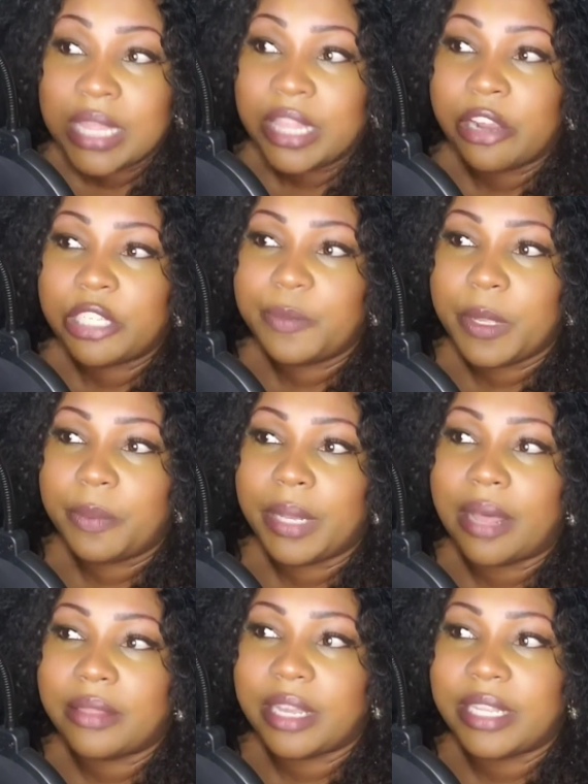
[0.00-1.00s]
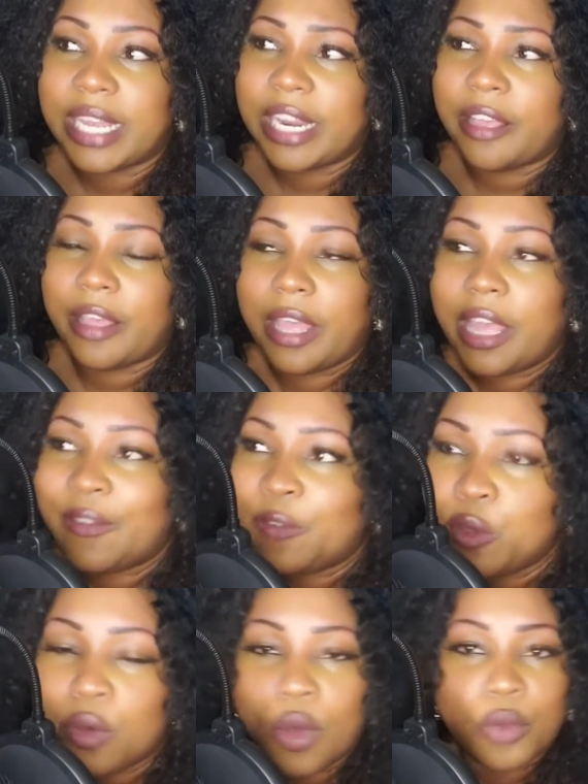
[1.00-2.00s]
There's people out there that if
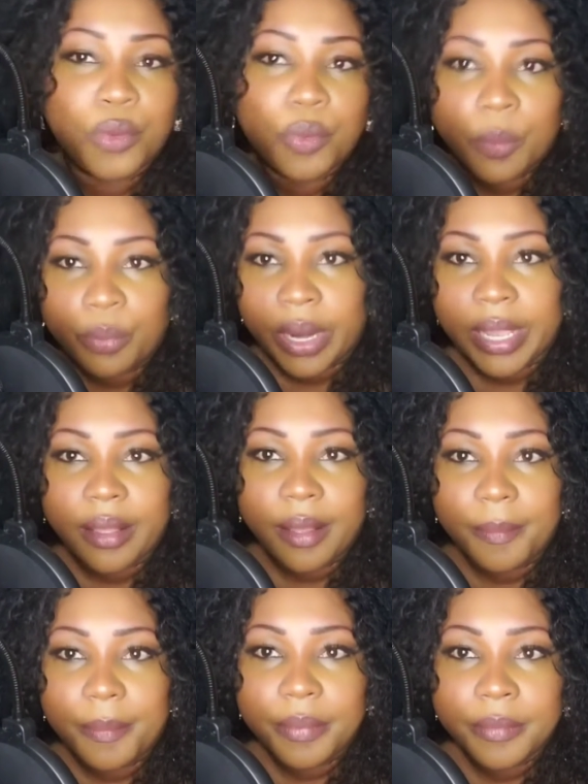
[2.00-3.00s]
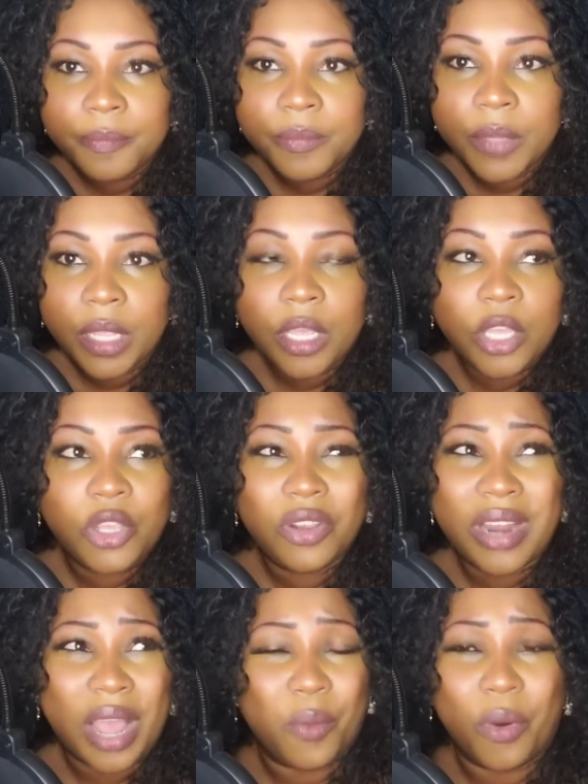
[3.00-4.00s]
you go through a breakup,
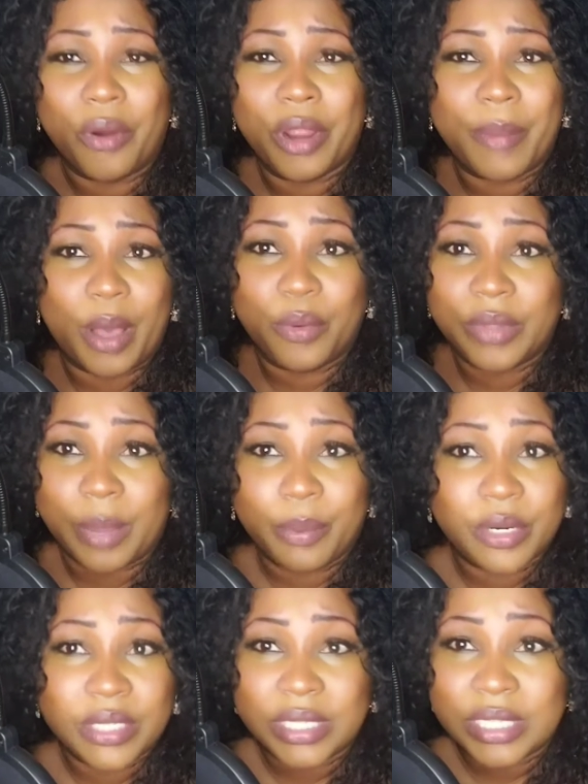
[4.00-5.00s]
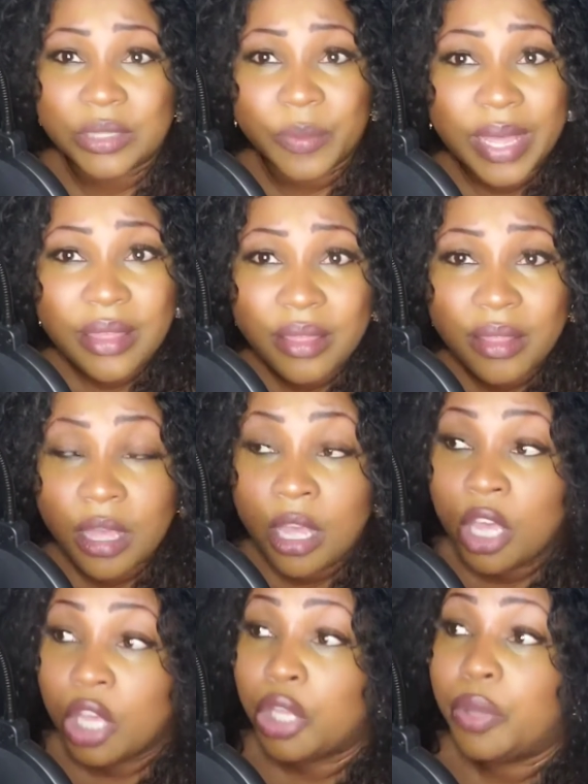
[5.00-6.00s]
you're not worried about who that person is with.
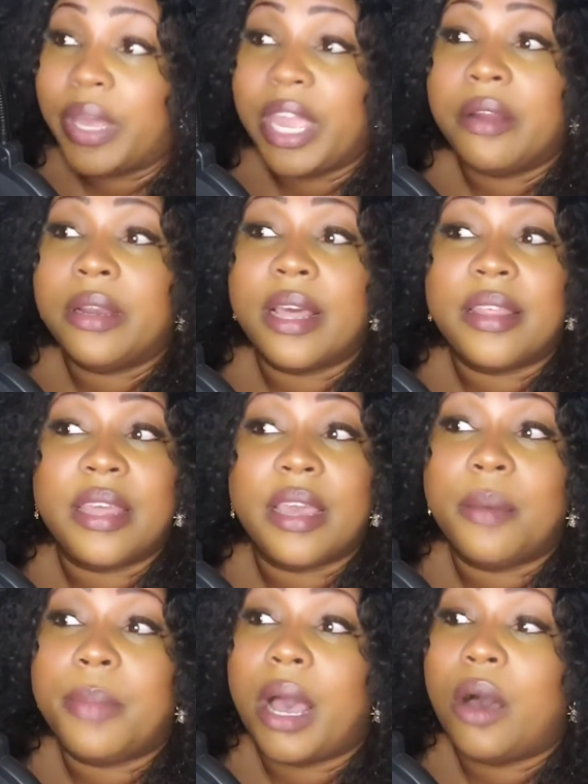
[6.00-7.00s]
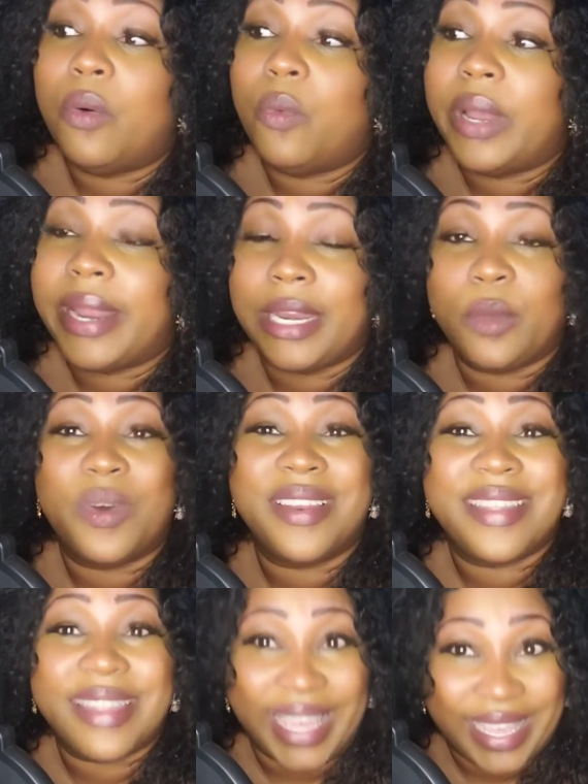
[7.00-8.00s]
You care nothing about what anyone
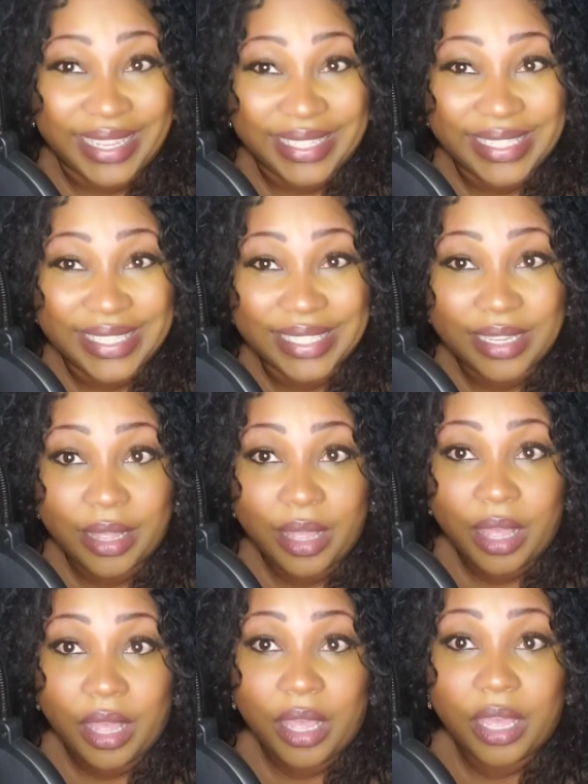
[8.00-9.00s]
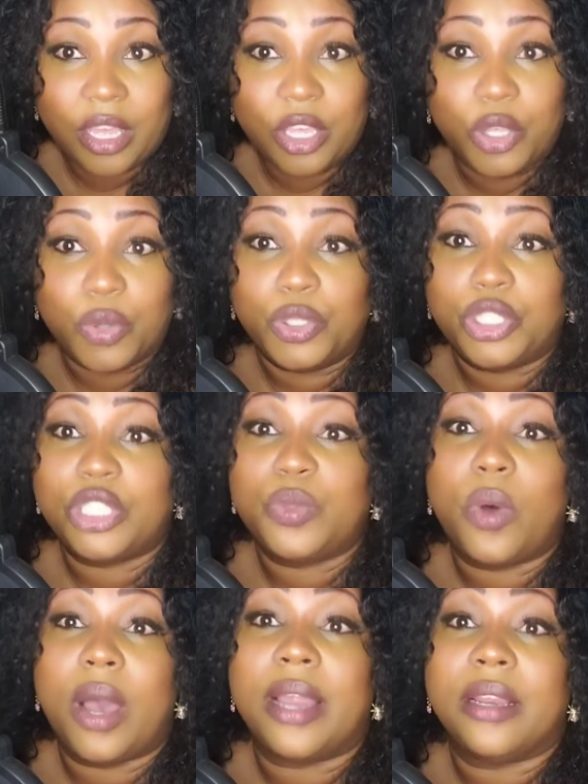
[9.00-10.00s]
thinks. You just
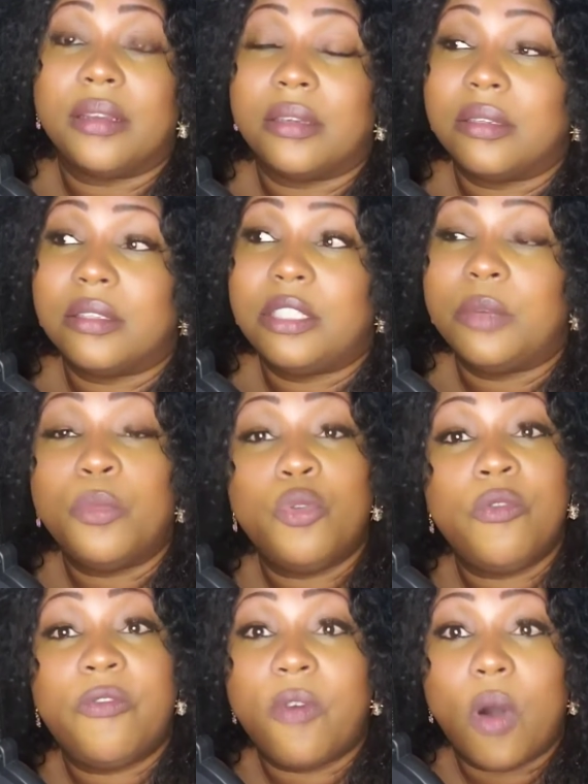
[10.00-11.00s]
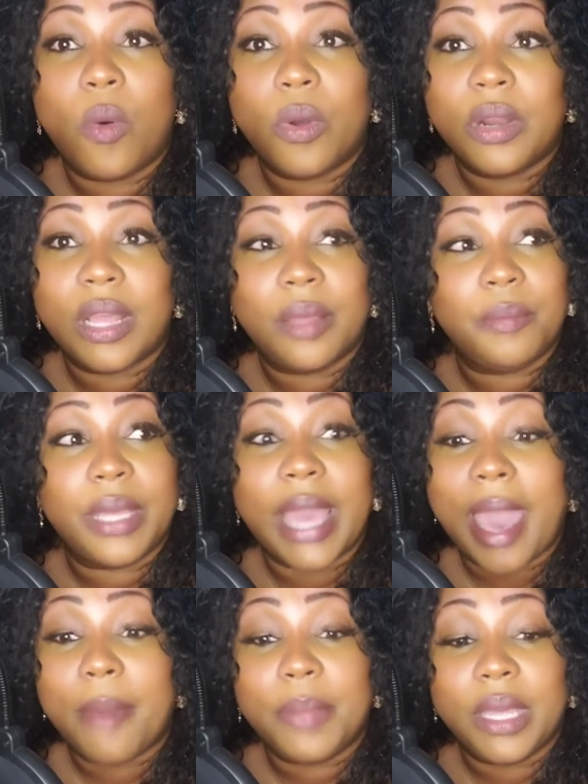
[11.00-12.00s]
want to move forward and be
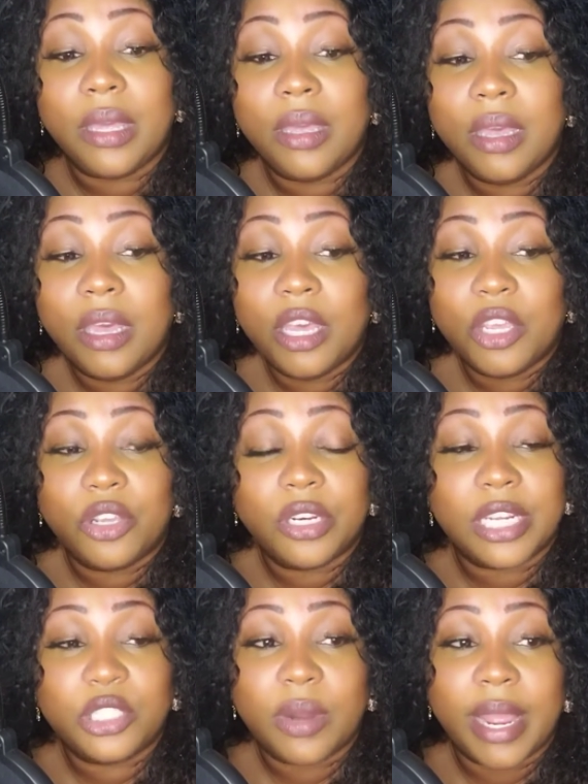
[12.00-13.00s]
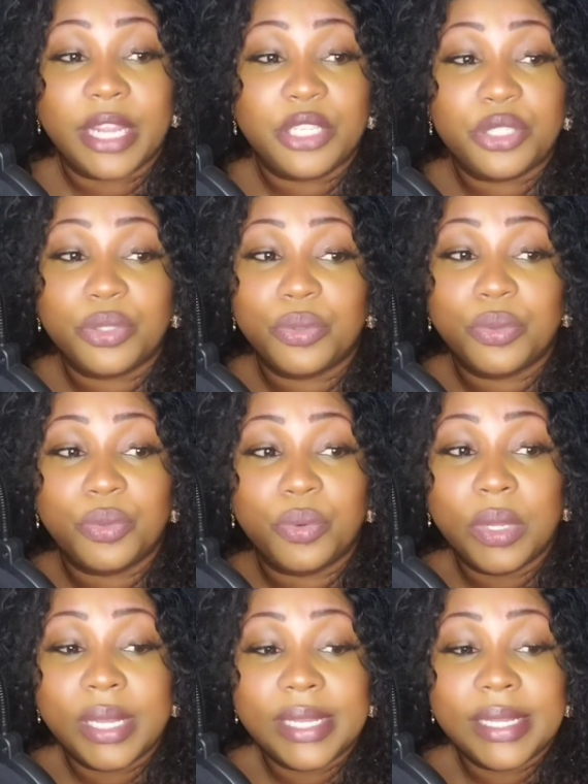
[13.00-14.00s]
happy. You're not trying to